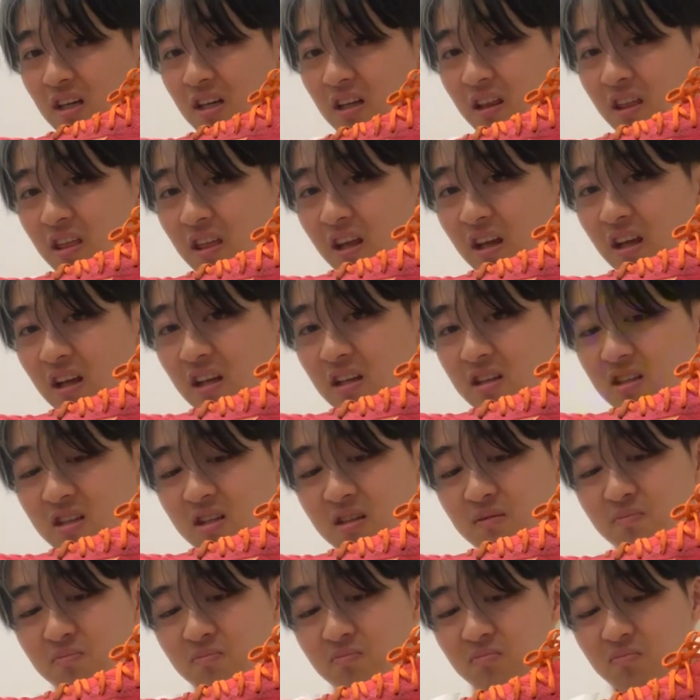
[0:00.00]
These,
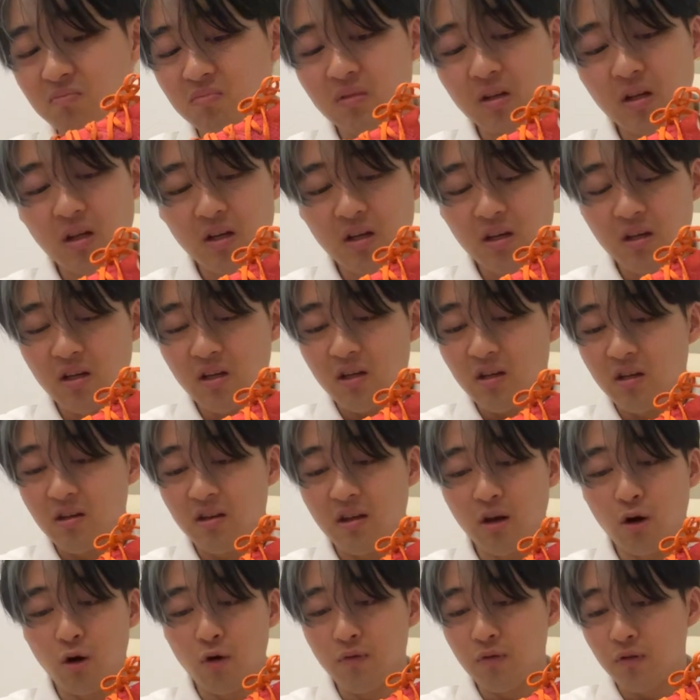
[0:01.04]

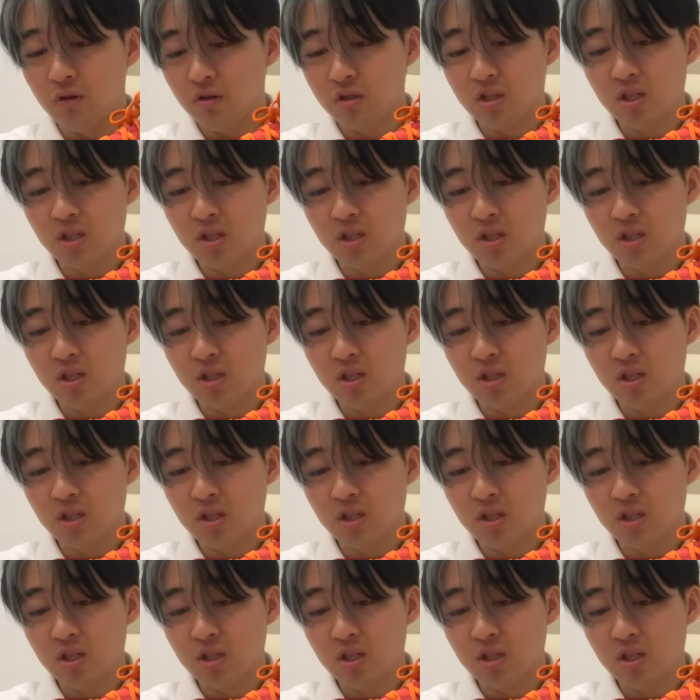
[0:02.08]
they offer you